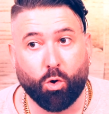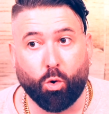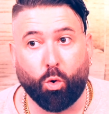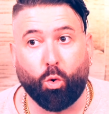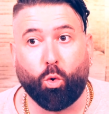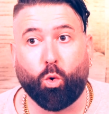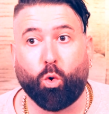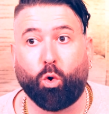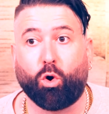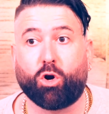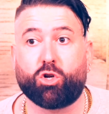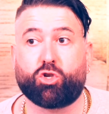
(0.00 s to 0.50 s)

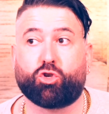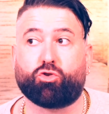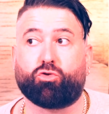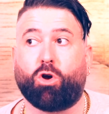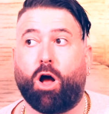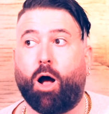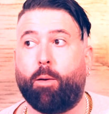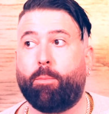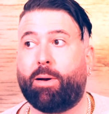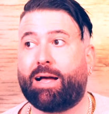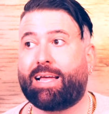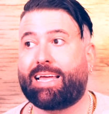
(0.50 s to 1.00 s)
or
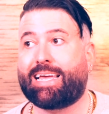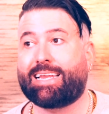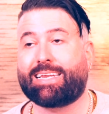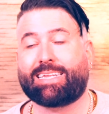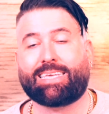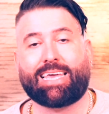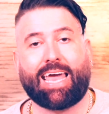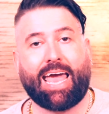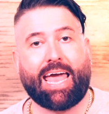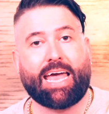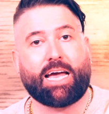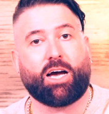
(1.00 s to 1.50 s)
trauma
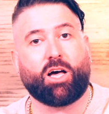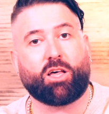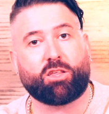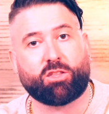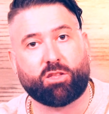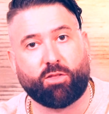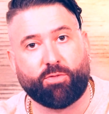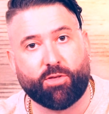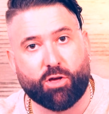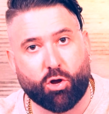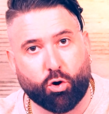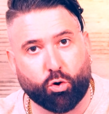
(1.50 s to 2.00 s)
in
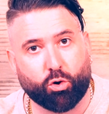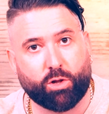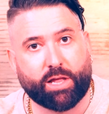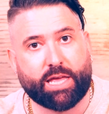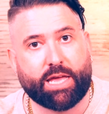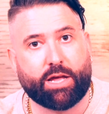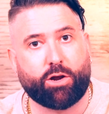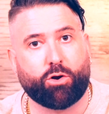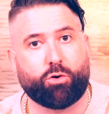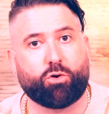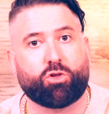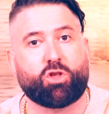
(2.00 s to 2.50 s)
chaos in the early
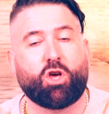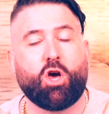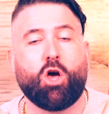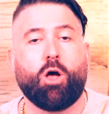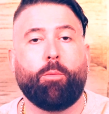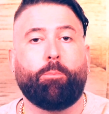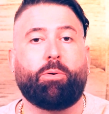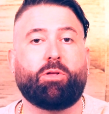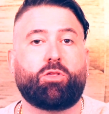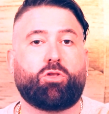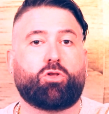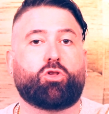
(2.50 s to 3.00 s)
years.
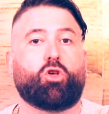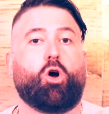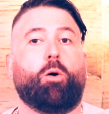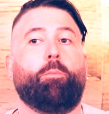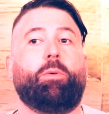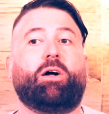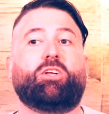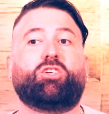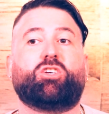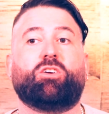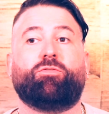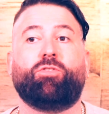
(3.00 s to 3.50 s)
But so
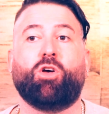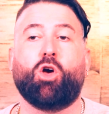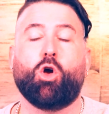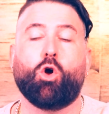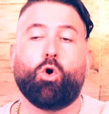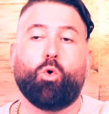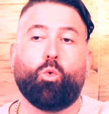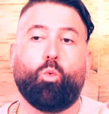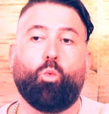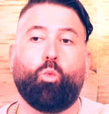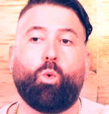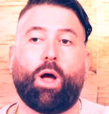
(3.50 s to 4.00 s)
much of
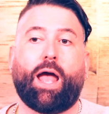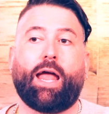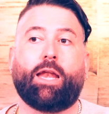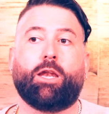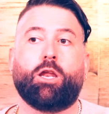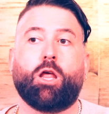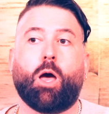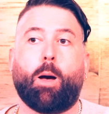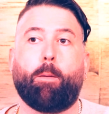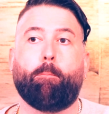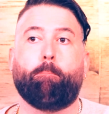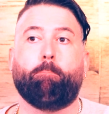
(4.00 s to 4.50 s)

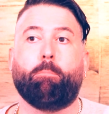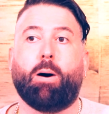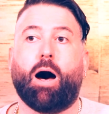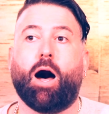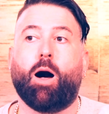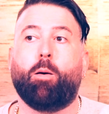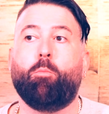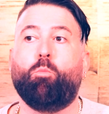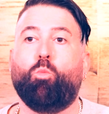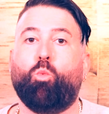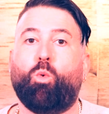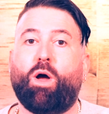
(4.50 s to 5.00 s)
when
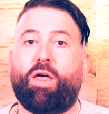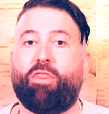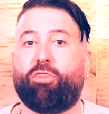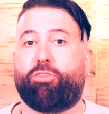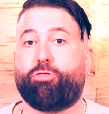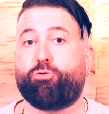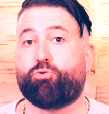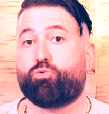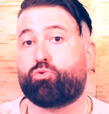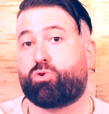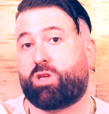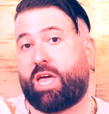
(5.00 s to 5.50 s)
mom went
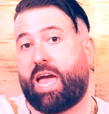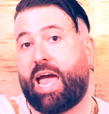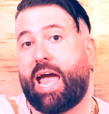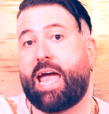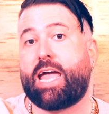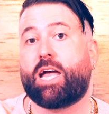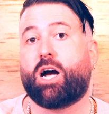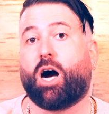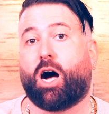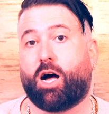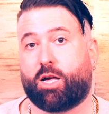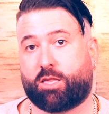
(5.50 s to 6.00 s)
through
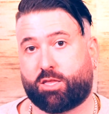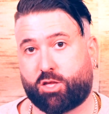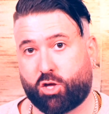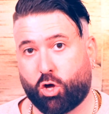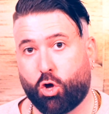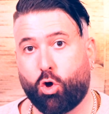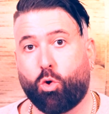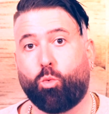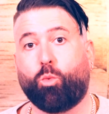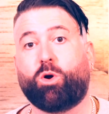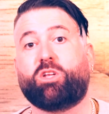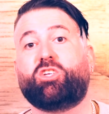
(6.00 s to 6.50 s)

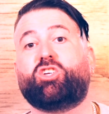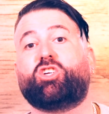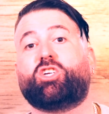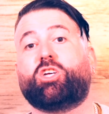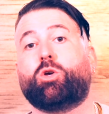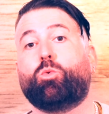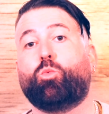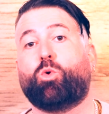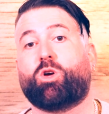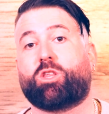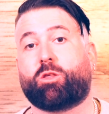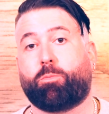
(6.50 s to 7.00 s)
chaos when
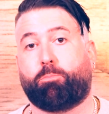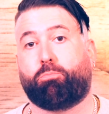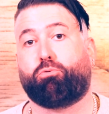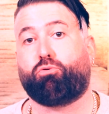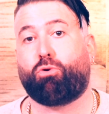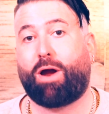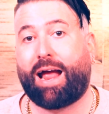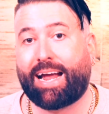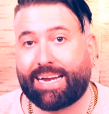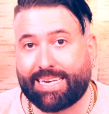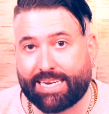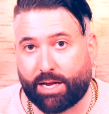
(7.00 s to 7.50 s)
she was
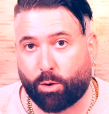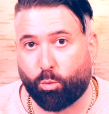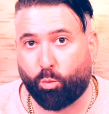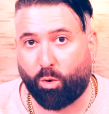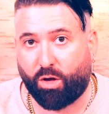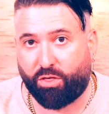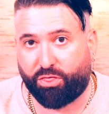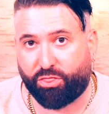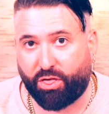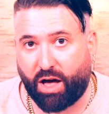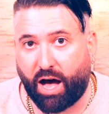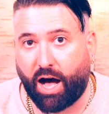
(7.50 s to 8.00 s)
pregnant
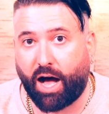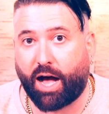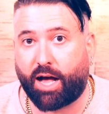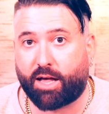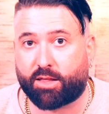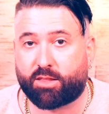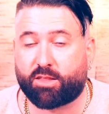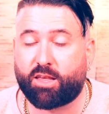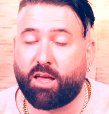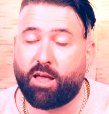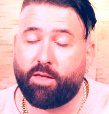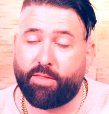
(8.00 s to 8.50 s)
with
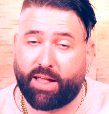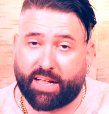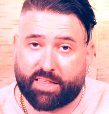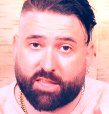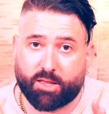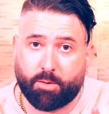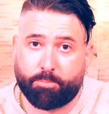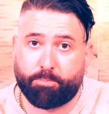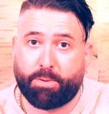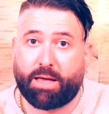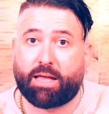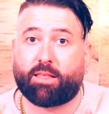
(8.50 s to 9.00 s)
us,
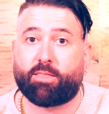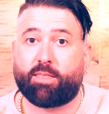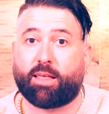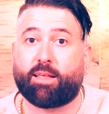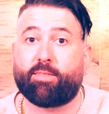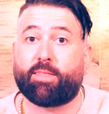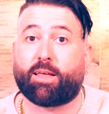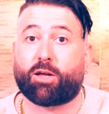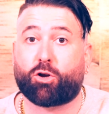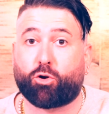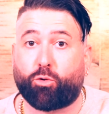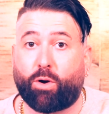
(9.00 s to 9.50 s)
that's a big
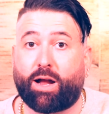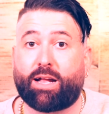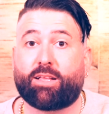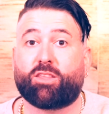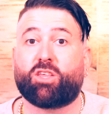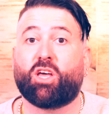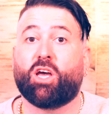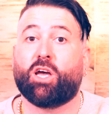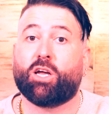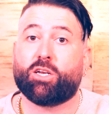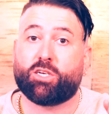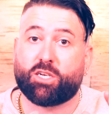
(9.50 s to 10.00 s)
thing that
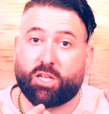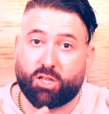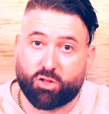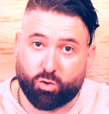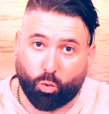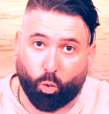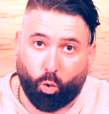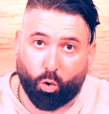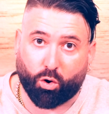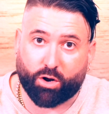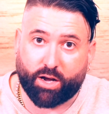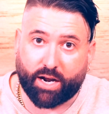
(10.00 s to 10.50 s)
creates
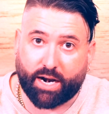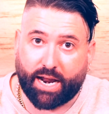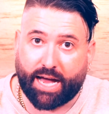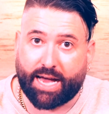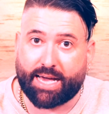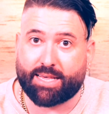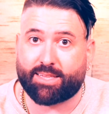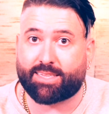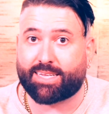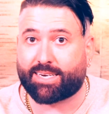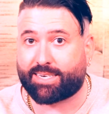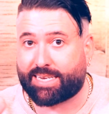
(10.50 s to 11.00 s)

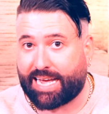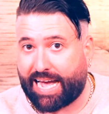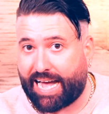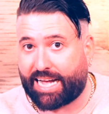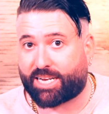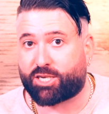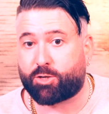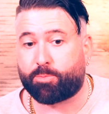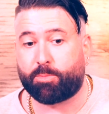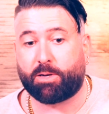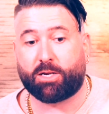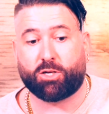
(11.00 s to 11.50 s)
disorganized
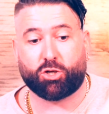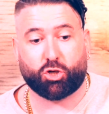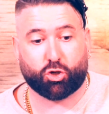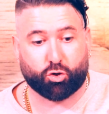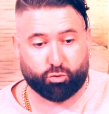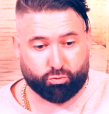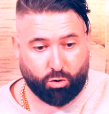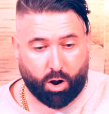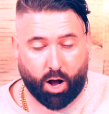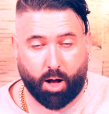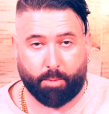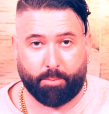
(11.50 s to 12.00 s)
attachment
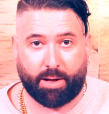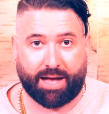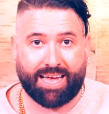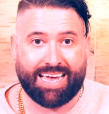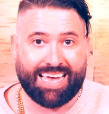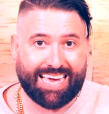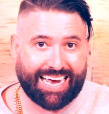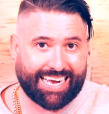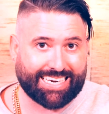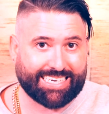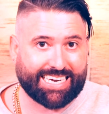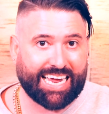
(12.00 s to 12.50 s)

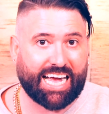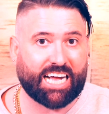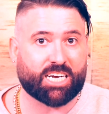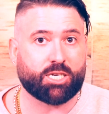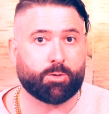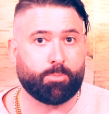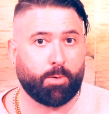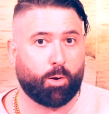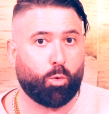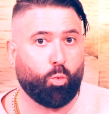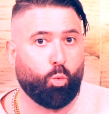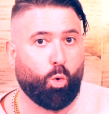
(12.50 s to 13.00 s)
trauma,
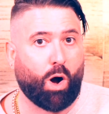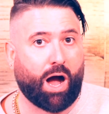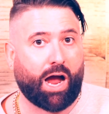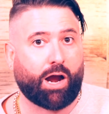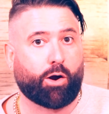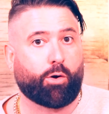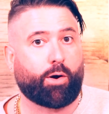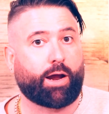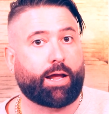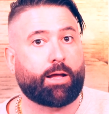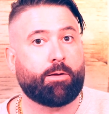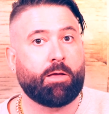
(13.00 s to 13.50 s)
attachment
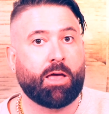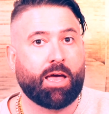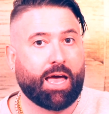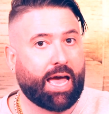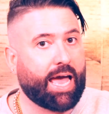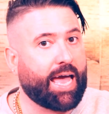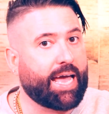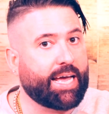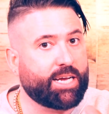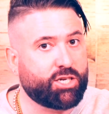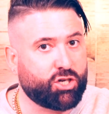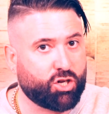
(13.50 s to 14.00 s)
wiring,
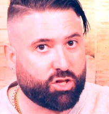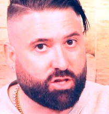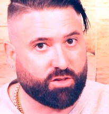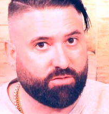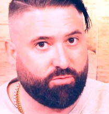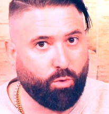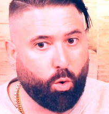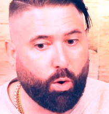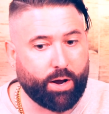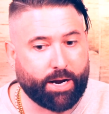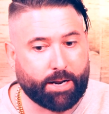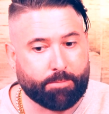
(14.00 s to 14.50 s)
anxious
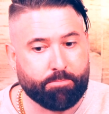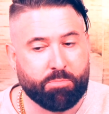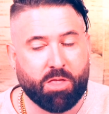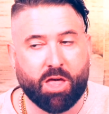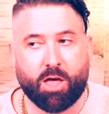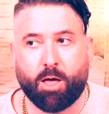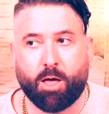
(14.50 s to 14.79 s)
avoidant,